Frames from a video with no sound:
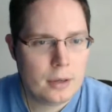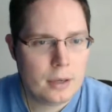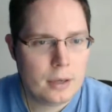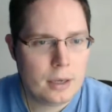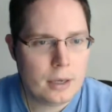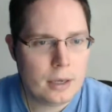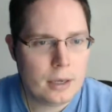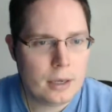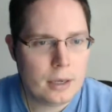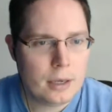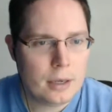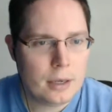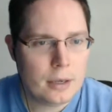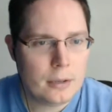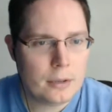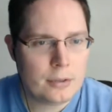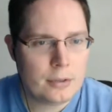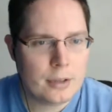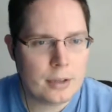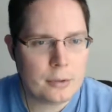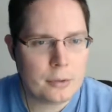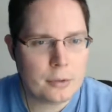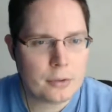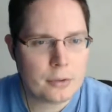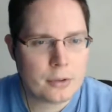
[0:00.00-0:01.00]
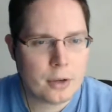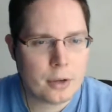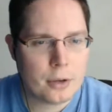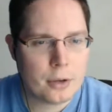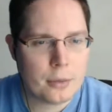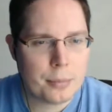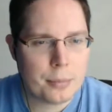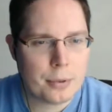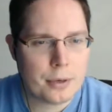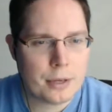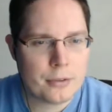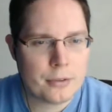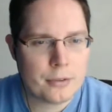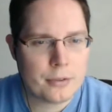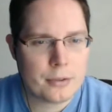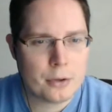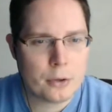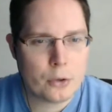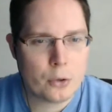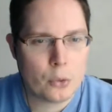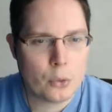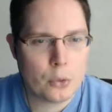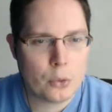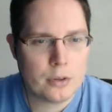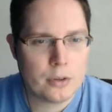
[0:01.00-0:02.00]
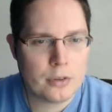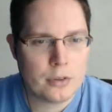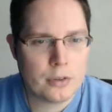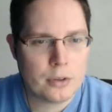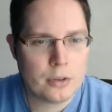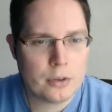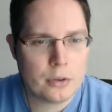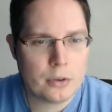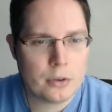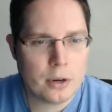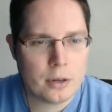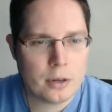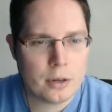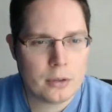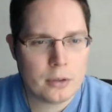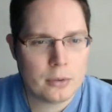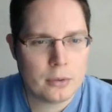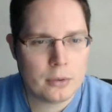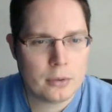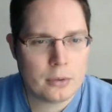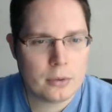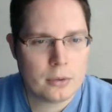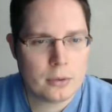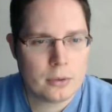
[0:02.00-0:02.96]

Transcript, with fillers: Uh, you say it was pronounced the Noricin Chronicles.